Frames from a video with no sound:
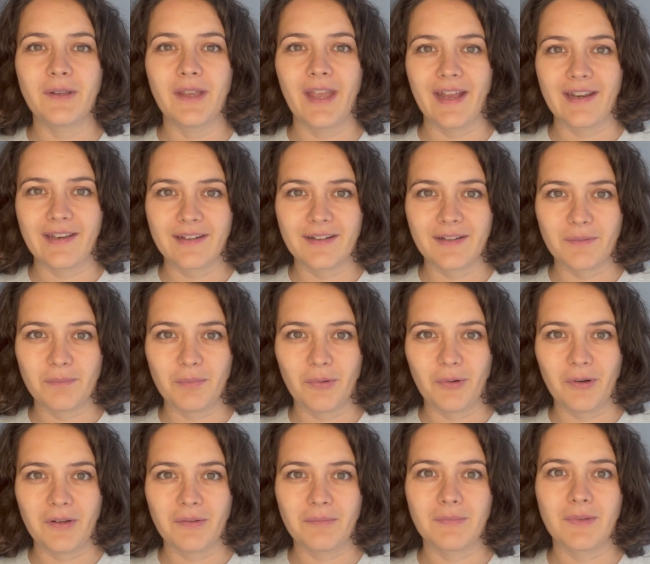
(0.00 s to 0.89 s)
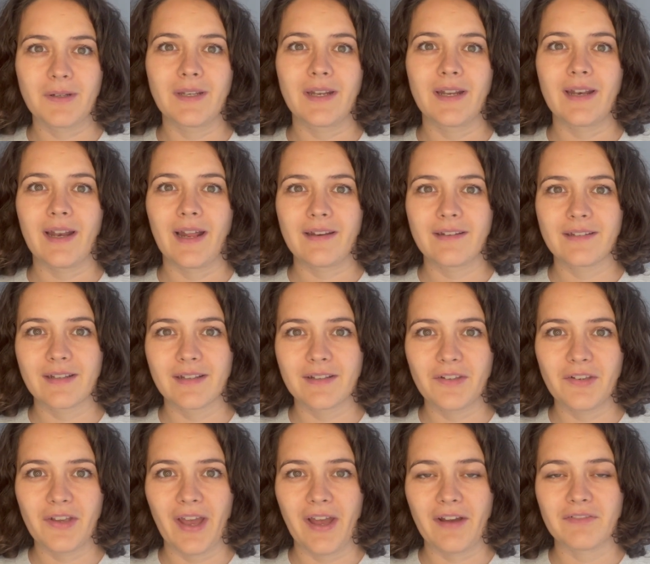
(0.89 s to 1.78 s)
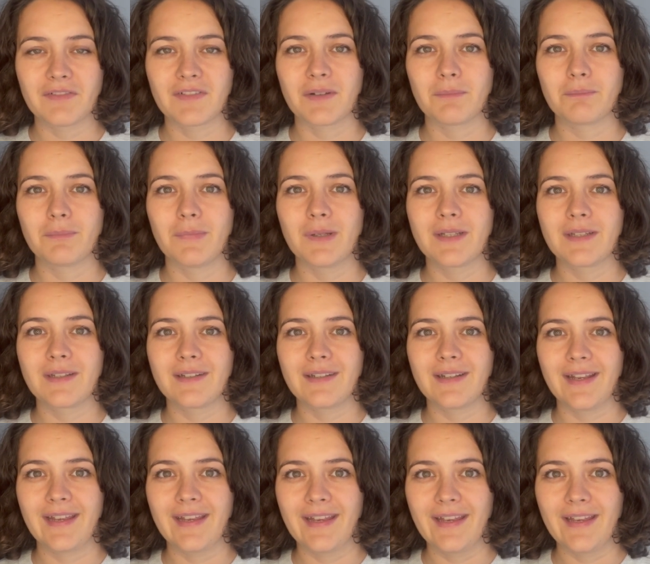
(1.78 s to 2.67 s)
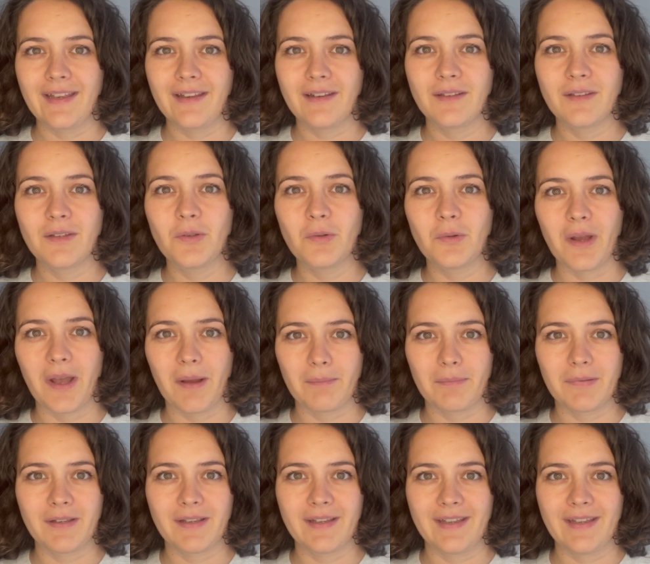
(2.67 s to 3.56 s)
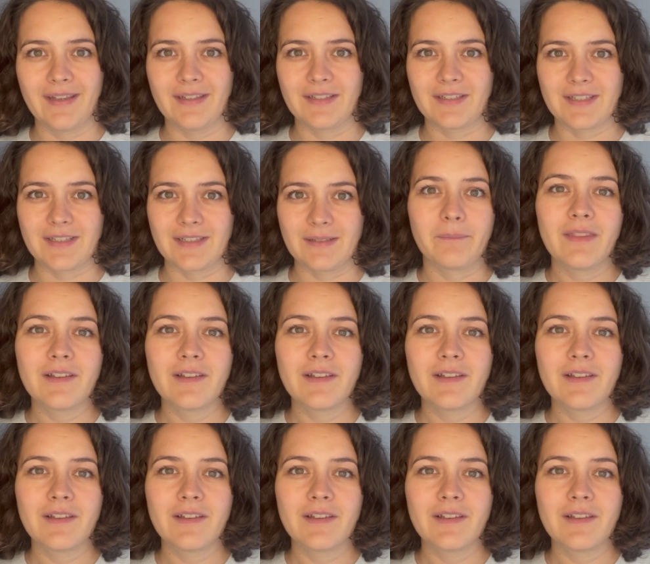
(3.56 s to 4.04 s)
get an appointment and until you have submitted a new application.